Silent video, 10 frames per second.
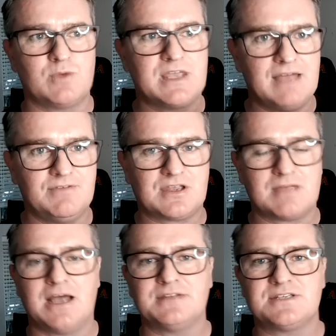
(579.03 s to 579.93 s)
We gave it the
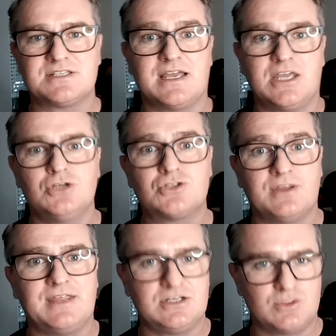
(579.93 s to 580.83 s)
command to say, can you
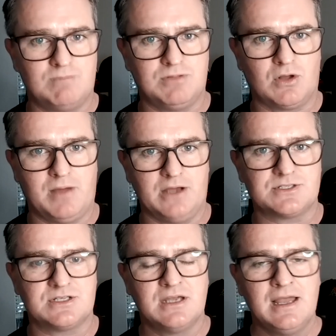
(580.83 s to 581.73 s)
turn that into a blog
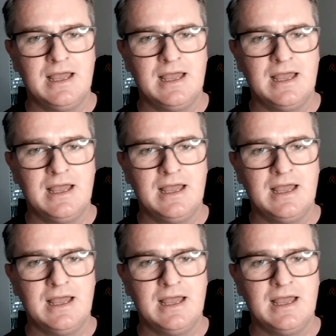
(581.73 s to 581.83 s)
post?